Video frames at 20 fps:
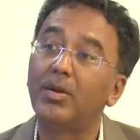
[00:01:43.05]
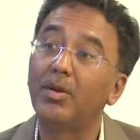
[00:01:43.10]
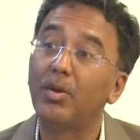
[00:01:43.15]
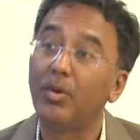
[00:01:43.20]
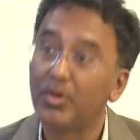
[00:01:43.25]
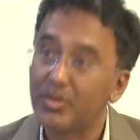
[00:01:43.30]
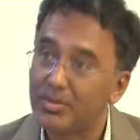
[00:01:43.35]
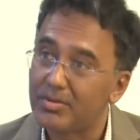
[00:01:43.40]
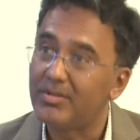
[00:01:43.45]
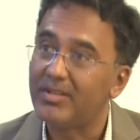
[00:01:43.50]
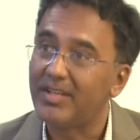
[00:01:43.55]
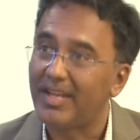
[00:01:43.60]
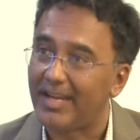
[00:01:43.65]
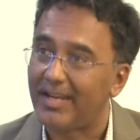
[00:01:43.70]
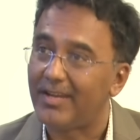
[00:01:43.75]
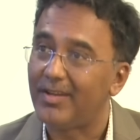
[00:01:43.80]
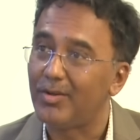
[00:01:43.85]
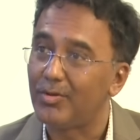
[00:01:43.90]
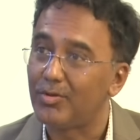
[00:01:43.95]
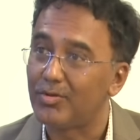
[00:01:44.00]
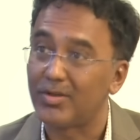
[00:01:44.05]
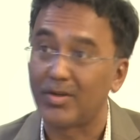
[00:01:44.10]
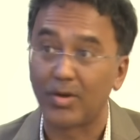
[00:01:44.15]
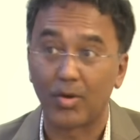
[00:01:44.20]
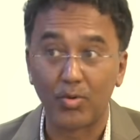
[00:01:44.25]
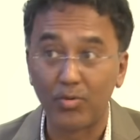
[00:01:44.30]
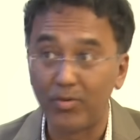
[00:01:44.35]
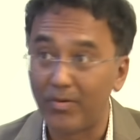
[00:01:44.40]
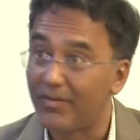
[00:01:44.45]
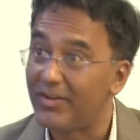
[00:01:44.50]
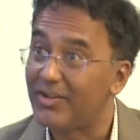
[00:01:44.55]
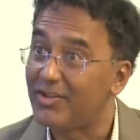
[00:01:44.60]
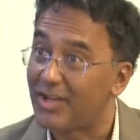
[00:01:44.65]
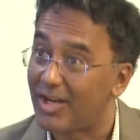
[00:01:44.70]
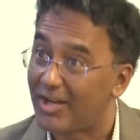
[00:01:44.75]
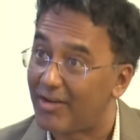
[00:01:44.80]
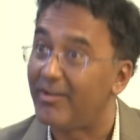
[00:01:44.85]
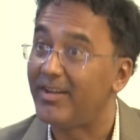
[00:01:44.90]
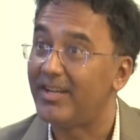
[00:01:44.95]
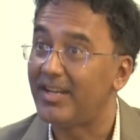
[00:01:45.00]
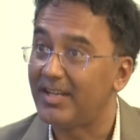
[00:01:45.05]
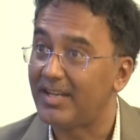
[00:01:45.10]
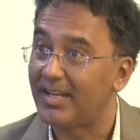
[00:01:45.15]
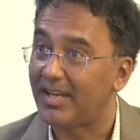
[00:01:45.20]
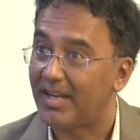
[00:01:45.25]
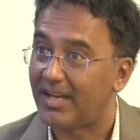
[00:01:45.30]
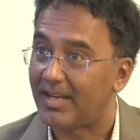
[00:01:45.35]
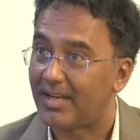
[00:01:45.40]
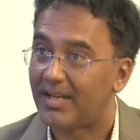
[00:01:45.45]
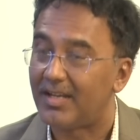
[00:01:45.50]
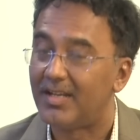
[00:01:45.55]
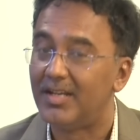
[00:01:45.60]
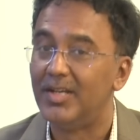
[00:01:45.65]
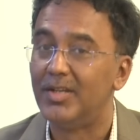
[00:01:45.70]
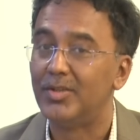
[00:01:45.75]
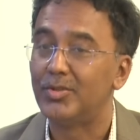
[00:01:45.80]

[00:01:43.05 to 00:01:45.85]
close to the end user or whoever is generating the data